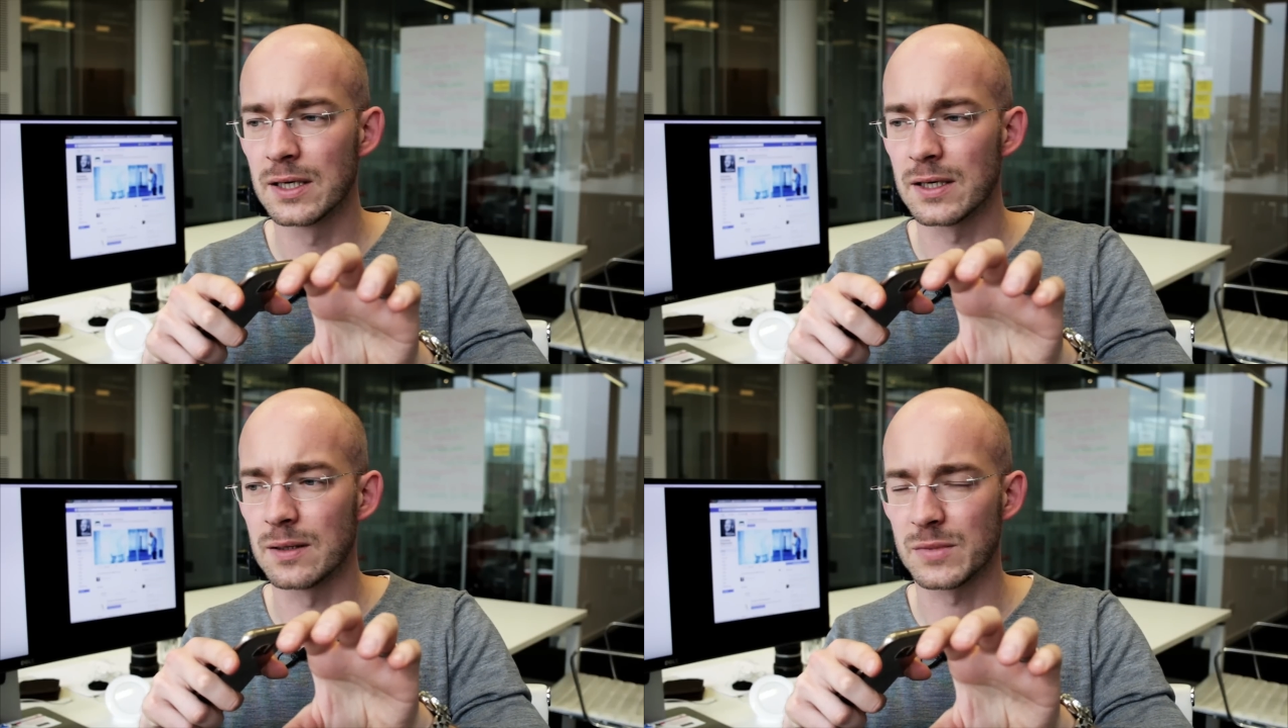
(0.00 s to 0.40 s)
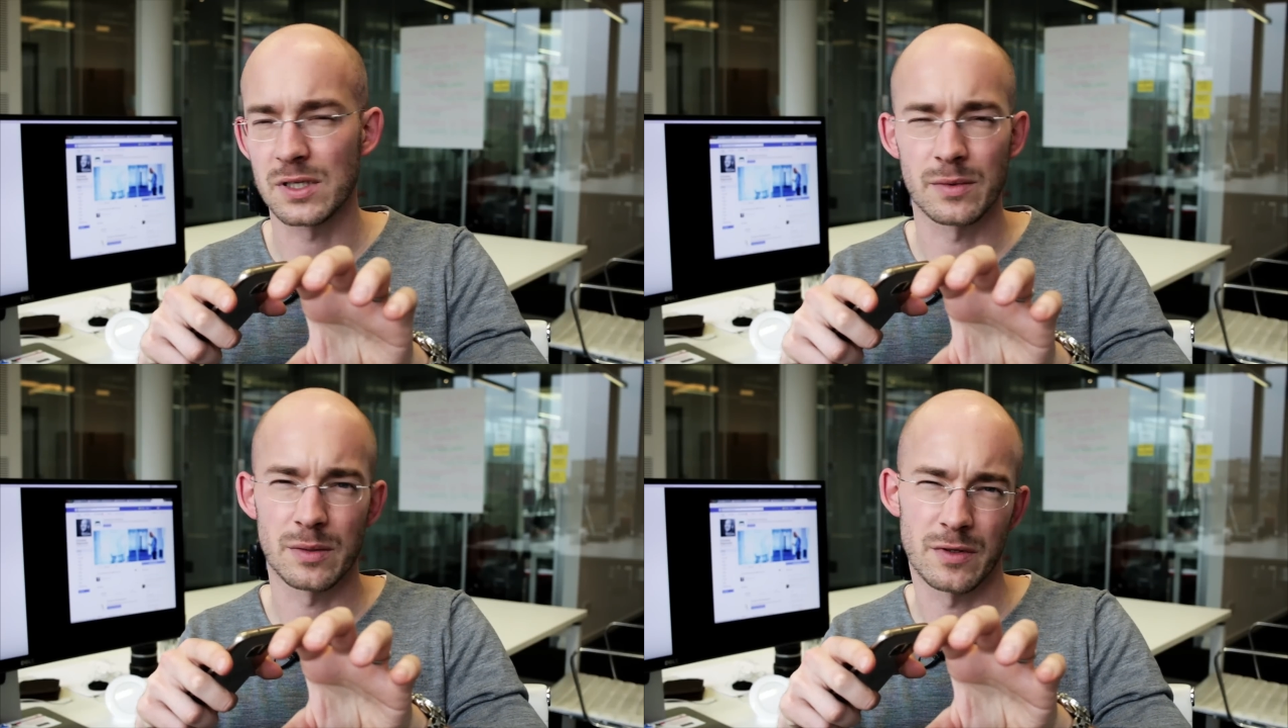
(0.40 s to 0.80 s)
Um,
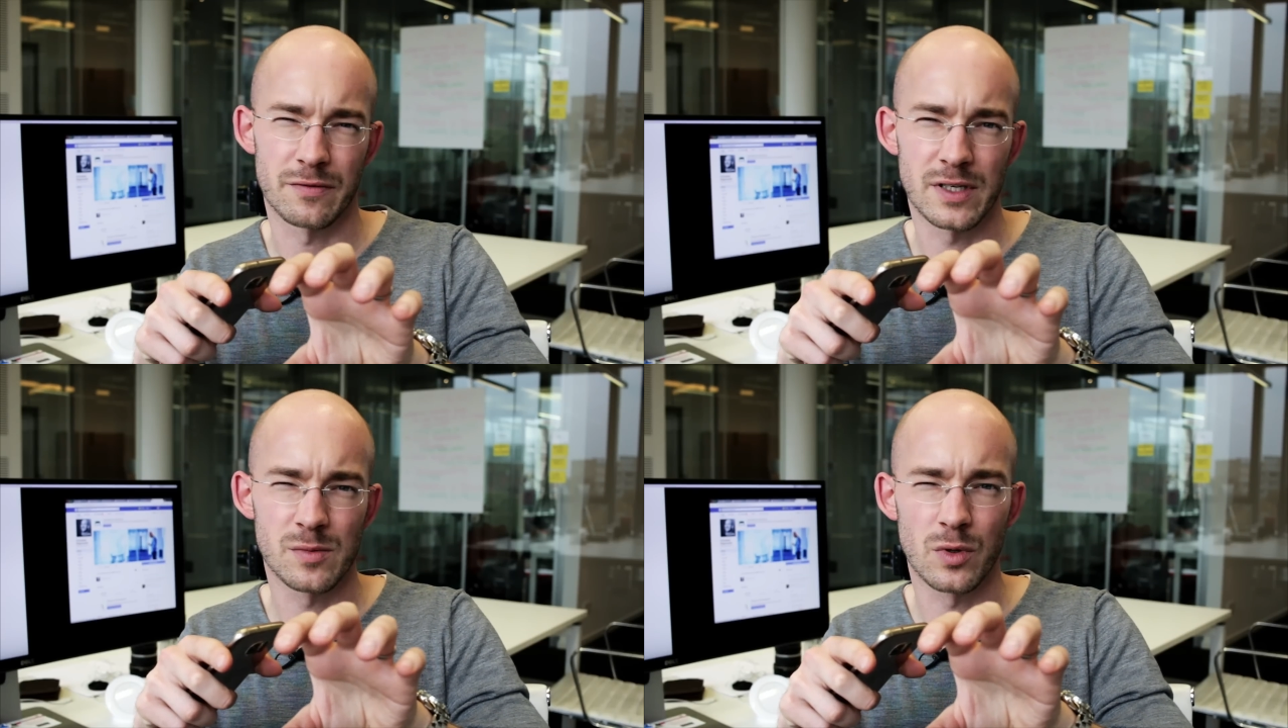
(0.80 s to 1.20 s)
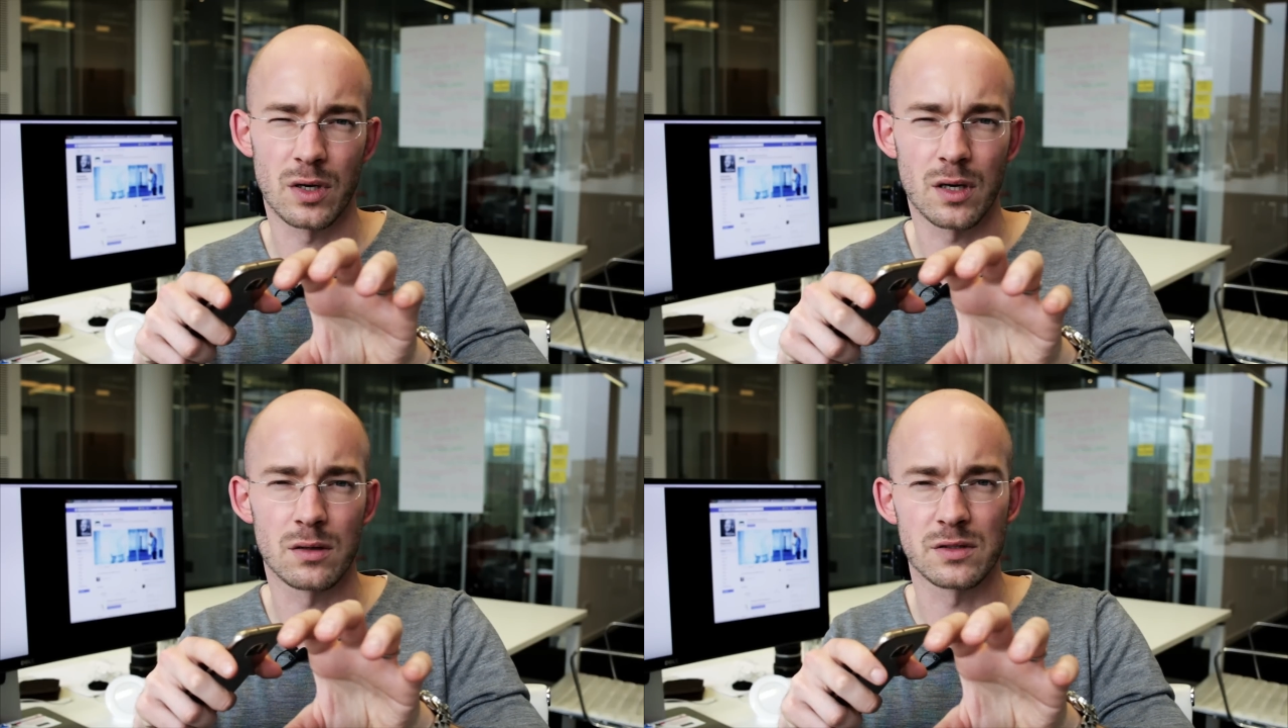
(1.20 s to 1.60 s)
sometimes the Facebook
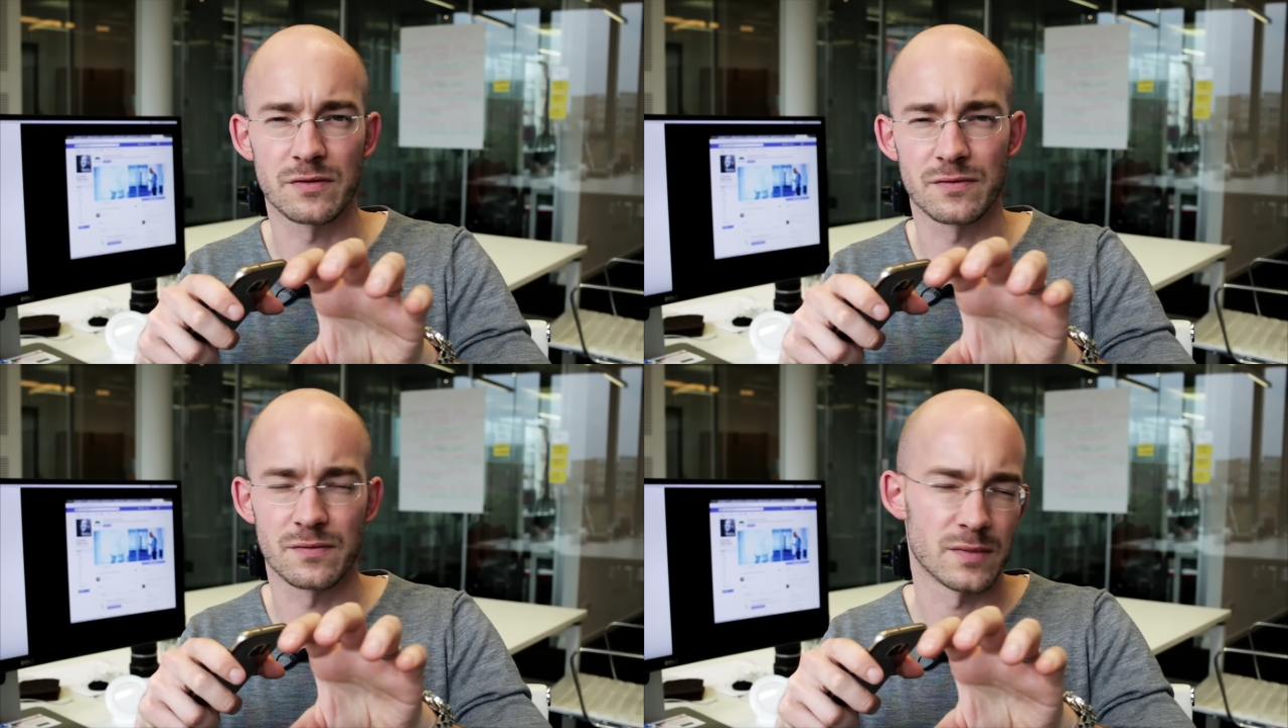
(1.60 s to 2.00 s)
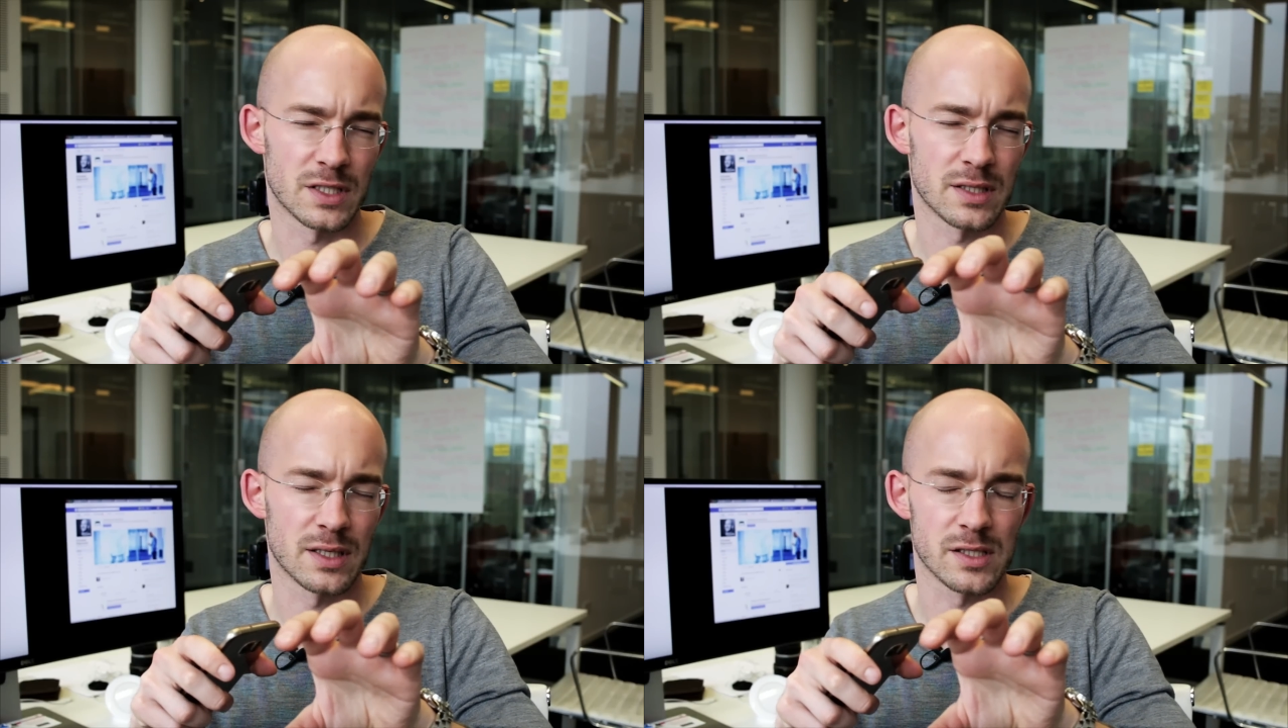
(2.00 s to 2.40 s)
account if
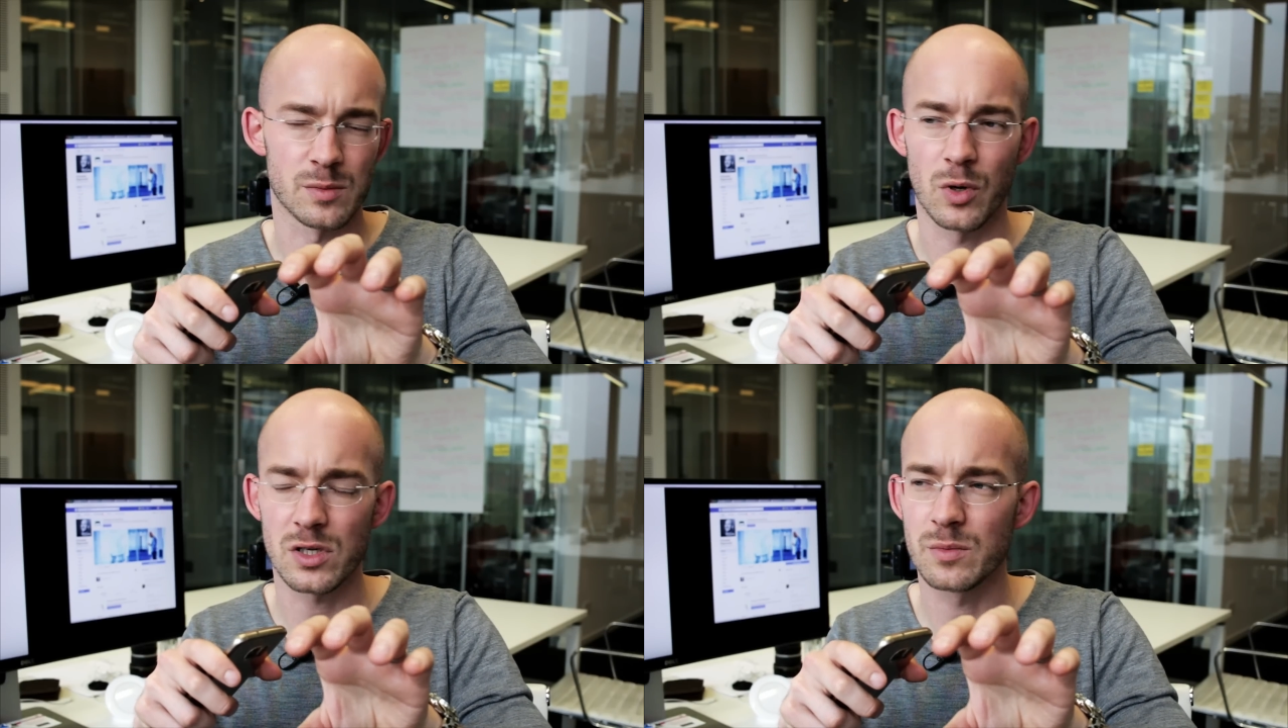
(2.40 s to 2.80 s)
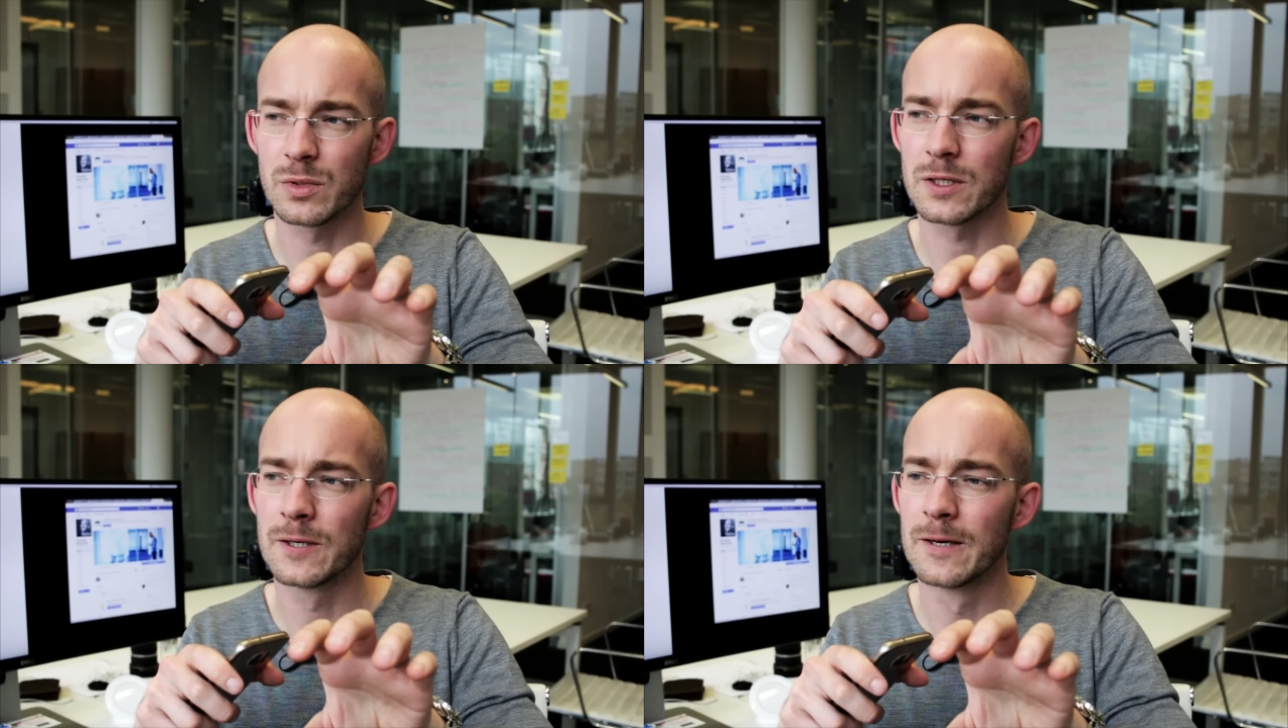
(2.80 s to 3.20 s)
nothing else is
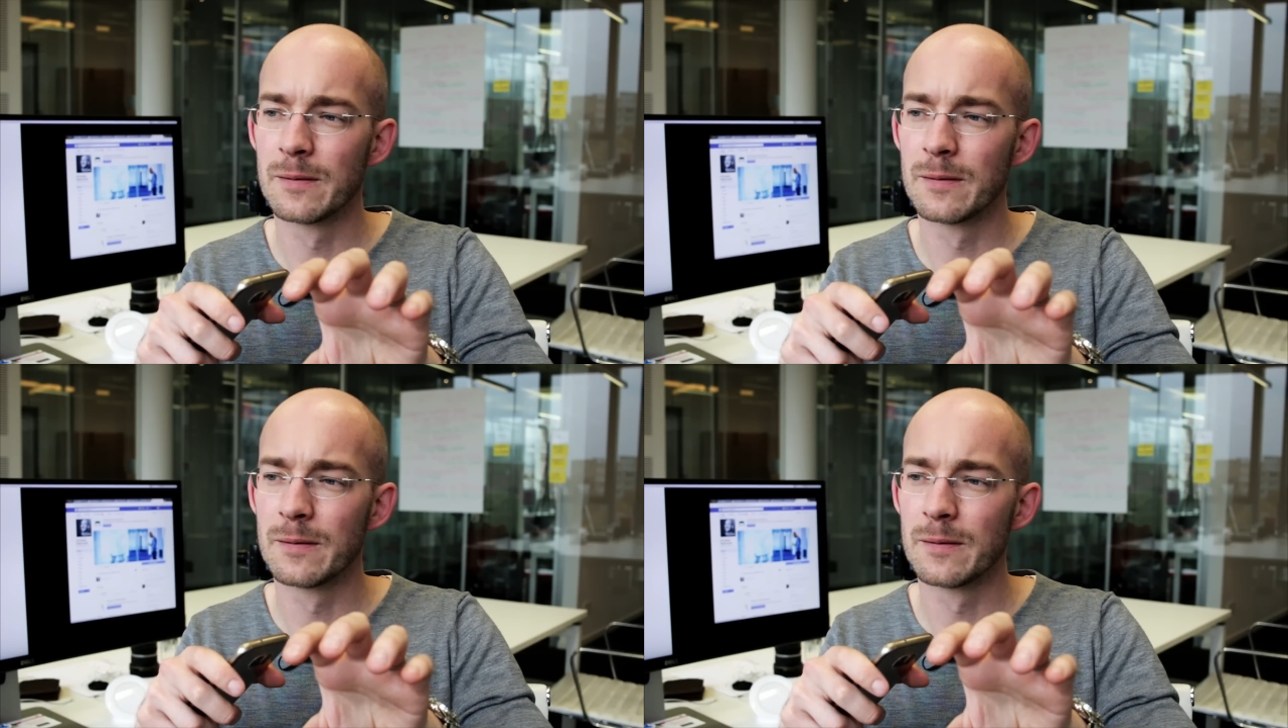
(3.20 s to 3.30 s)
possible.